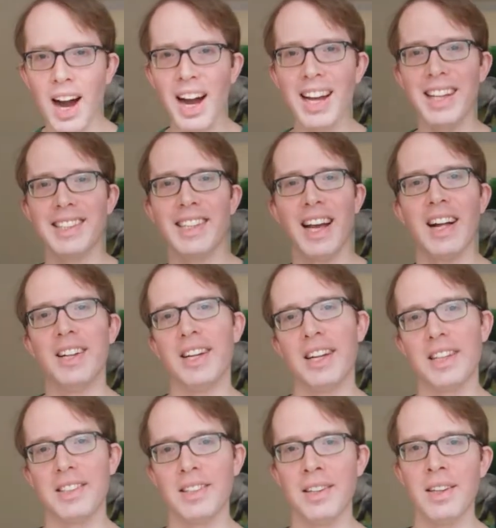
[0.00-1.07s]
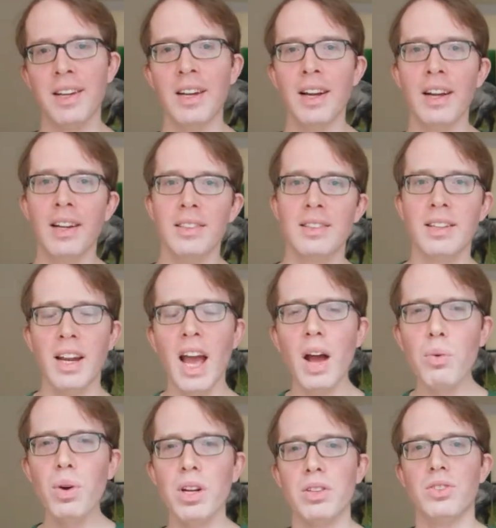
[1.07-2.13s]
Hi, it's Alex. Today
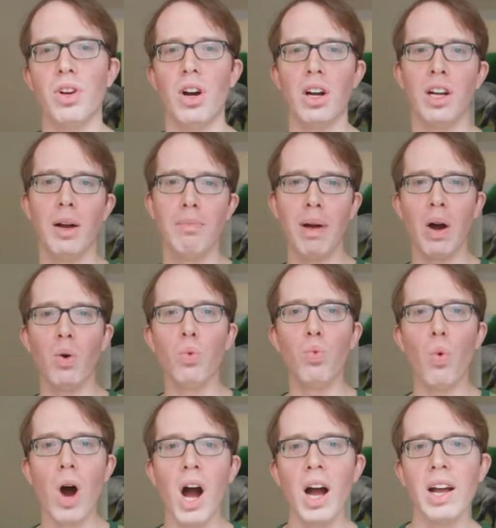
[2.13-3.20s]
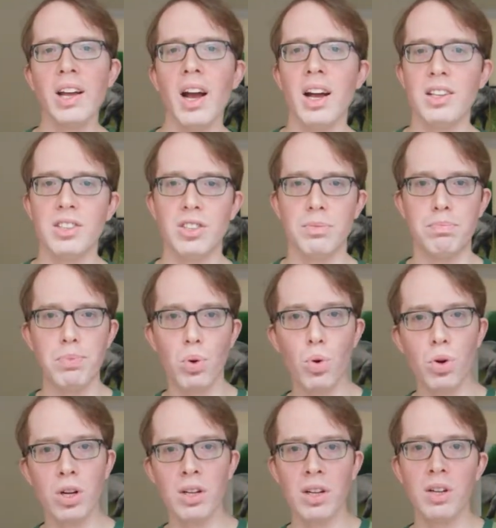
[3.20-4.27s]
I want to talk about why I
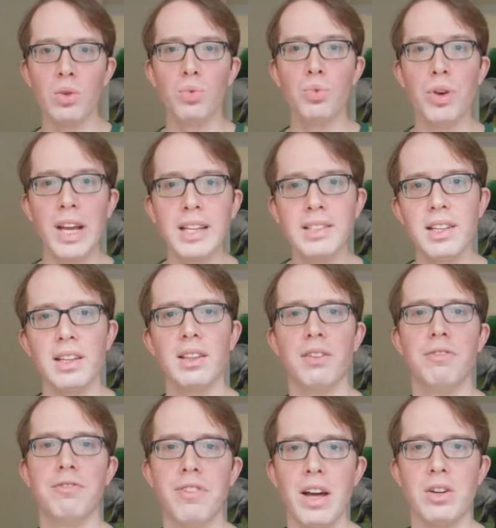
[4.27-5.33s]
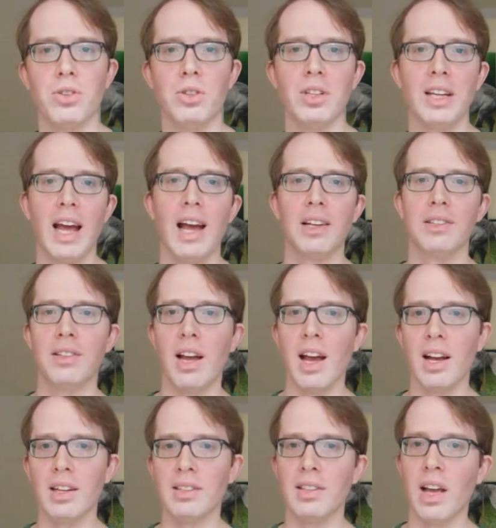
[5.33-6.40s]
support raising the federal gas
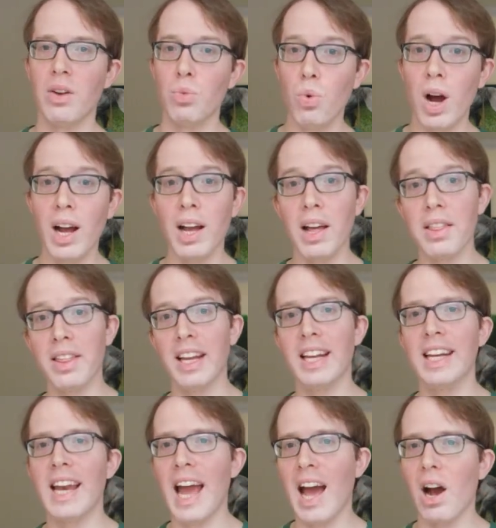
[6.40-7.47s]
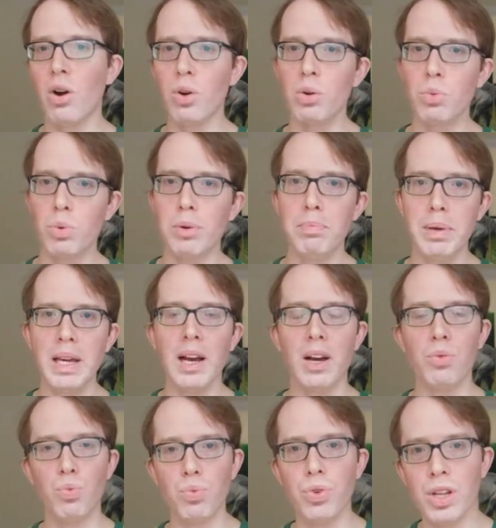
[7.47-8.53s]
tax and why I think now would be
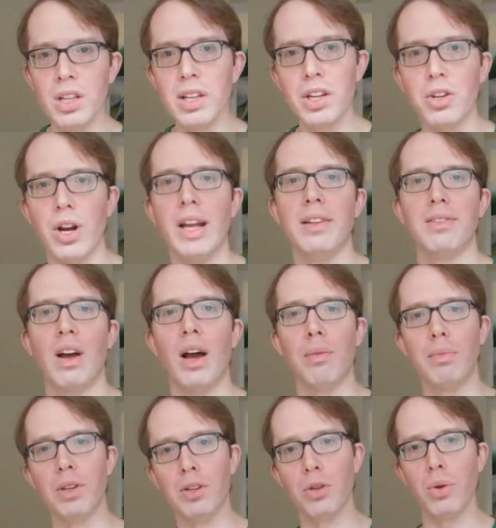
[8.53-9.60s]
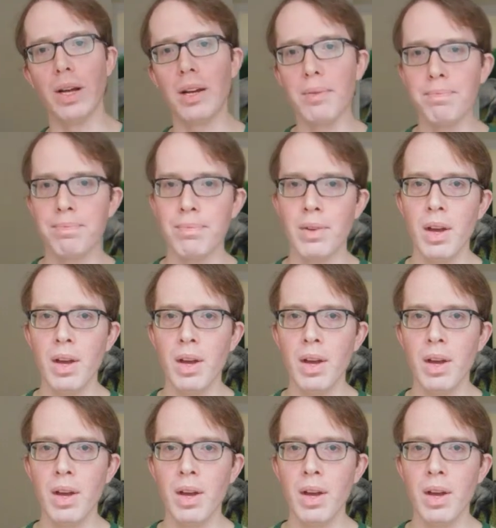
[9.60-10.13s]
a really great time to do it.